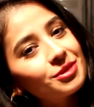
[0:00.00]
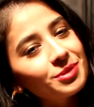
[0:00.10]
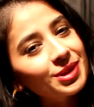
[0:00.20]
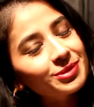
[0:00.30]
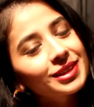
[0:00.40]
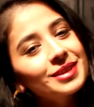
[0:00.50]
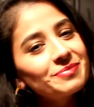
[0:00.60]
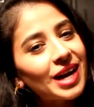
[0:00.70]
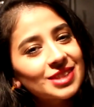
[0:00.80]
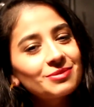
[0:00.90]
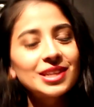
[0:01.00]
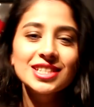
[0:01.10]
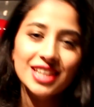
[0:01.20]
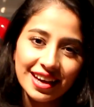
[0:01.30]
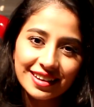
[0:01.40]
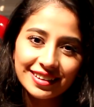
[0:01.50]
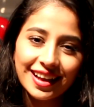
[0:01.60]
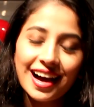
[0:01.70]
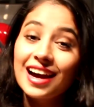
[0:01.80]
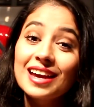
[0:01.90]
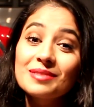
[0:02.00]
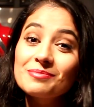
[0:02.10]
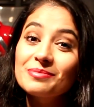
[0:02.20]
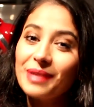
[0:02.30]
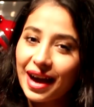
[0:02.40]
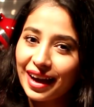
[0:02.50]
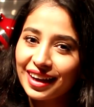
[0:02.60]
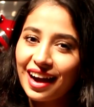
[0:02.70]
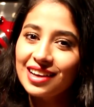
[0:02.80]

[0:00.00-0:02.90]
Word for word: everyone, welcome back to my channel. I am back.